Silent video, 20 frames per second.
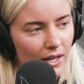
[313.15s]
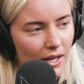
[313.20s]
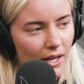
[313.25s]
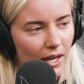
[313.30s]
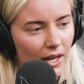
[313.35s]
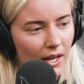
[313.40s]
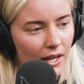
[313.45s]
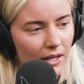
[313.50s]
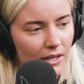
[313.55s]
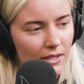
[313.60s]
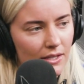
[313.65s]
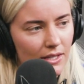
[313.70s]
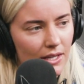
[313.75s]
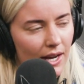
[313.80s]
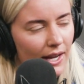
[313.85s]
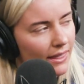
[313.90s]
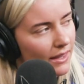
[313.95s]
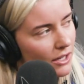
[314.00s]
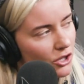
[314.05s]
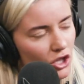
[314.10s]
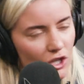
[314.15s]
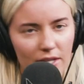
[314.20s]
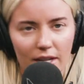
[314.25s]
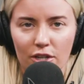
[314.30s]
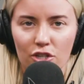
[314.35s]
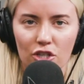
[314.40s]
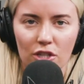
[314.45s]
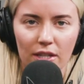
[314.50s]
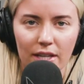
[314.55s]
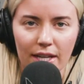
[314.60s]
And I think she's
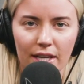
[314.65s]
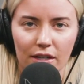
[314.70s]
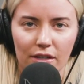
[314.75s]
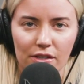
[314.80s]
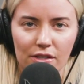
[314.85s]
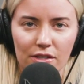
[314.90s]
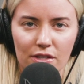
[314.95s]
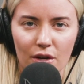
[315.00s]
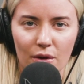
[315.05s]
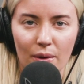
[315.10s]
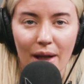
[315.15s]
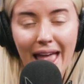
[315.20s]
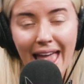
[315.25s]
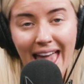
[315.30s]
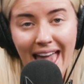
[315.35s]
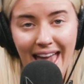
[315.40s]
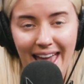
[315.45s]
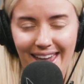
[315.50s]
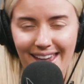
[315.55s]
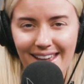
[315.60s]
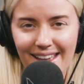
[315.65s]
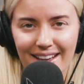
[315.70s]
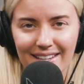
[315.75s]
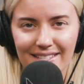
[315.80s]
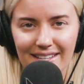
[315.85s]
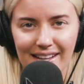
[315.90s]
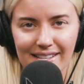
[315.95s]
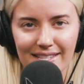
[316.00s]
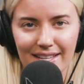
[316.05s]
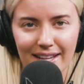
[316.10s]
actually here. So, hey,
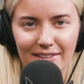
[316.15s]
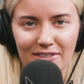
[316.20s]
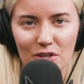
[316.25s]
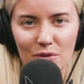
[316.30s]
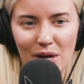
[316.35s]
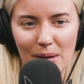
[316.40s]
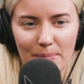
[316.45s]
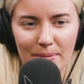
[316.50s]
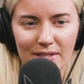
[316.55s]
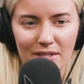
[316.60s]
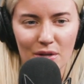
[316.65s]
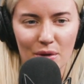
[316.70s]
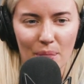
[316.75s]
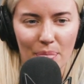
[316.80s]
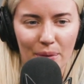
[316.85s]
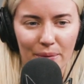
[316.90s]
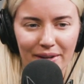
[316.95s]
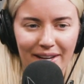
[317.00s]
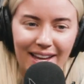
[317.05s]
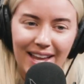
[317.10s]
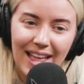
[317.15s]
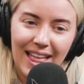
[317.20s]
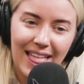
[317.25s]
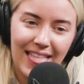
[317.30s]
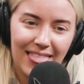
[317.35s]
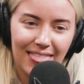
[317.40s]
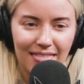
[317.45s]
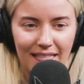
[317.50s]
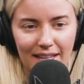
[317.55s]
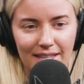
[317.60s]
cuz I said so, episode 3,
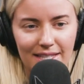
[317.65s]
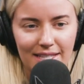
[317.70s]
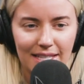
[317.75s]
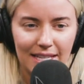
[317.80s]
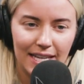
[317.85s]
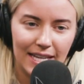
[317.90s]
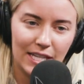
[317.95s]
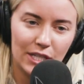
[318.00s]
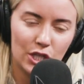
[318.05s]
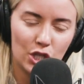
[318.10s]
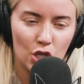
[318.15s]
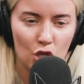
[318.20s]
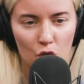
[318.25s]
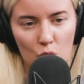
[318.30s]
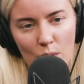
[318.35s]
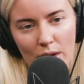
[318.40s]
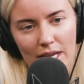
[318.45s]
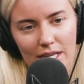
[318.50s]
let's get to